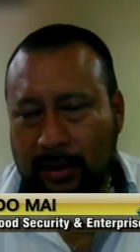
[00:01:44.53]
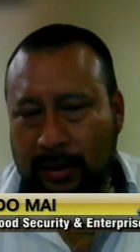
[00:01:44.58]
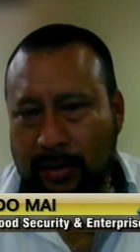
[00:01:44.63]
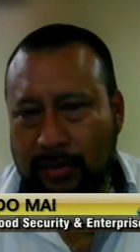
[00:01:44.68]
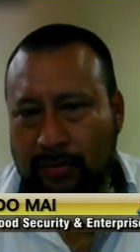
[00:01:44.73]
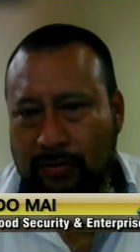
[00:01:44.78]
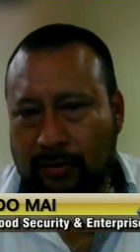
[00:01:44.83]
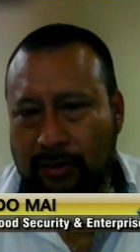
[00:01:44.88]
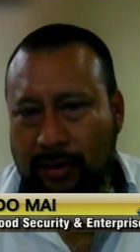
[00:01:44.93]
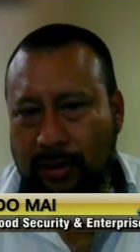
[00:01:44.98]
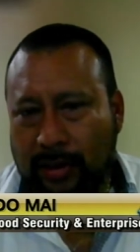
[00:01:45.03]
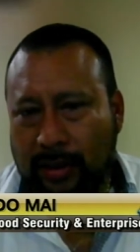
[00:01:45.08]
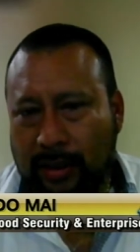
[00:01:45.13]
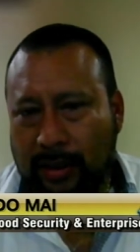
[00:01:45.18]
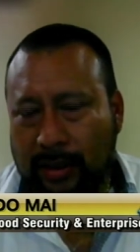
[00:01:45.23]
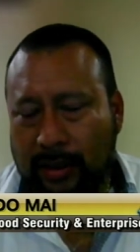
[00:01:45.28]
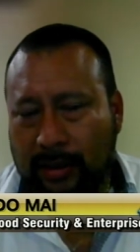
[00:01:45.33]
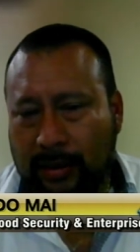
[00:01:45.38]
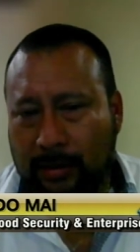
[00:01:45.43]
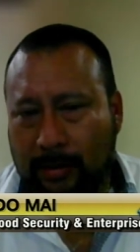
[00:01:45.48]
These
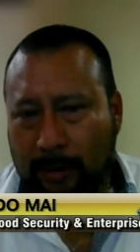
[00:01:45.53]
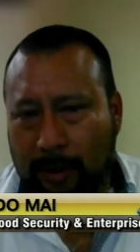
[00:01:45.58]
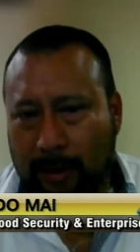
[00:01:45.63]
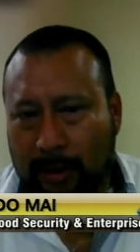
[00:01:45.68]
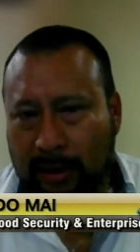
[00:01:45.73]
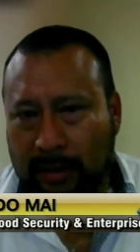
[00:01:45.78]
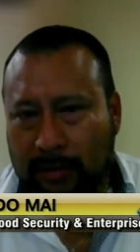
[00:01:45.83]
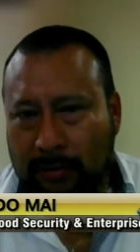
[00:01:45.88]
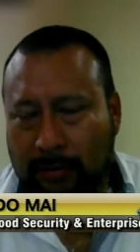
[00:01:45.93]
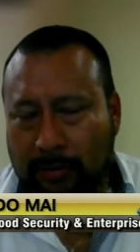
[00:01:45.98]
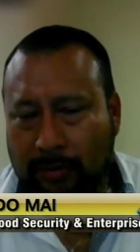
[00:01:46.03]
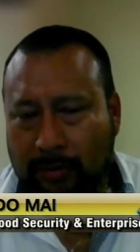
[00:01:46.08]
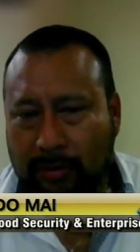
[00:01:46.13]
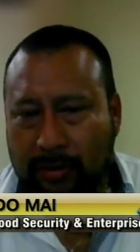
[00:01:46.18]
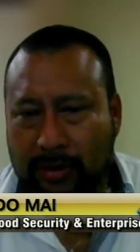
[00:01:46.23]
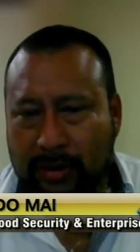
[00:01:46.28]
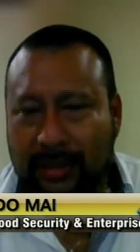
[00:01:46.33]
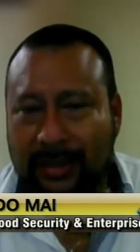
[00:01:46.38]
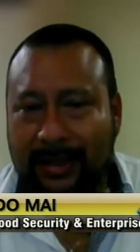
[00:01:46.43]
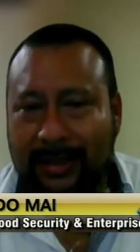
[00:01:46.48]
three uh, commodities would be
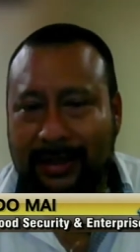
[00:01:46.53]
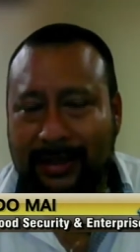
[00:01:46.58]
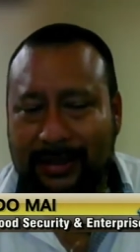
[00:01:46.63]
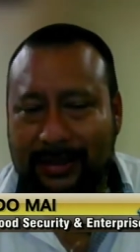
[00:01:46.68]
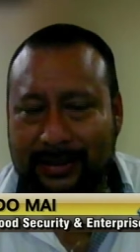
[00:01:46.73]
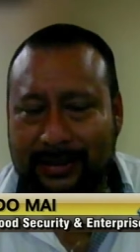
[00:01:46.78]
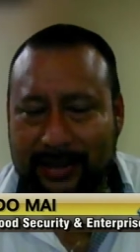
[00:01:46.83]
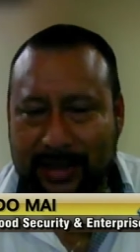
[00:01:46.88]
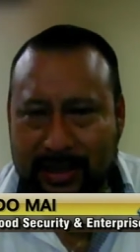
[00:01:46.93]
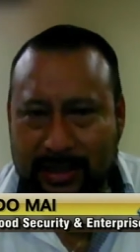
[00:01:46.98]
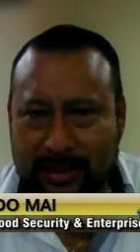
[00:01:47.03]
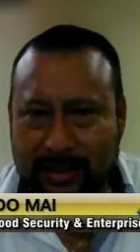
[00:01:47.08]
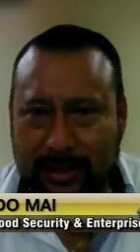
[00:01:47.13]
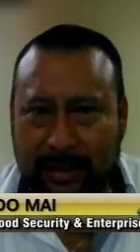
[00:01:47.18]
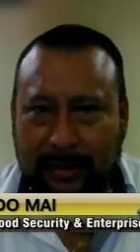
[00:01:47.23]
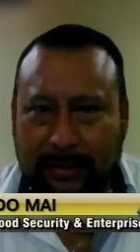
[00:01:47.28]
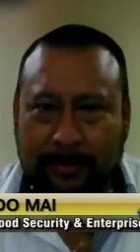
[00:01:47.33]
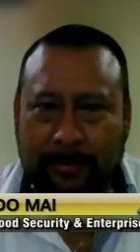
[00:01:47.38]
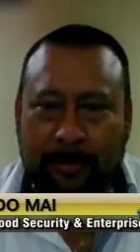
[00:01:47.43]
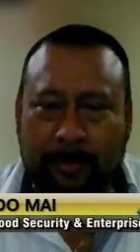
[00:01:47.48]
considered
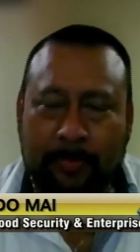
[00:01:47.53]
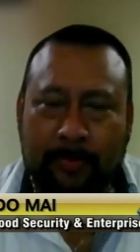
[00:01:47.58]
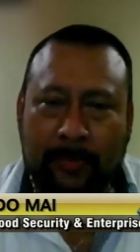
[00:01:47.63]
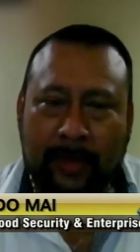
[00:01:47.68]
seasonal.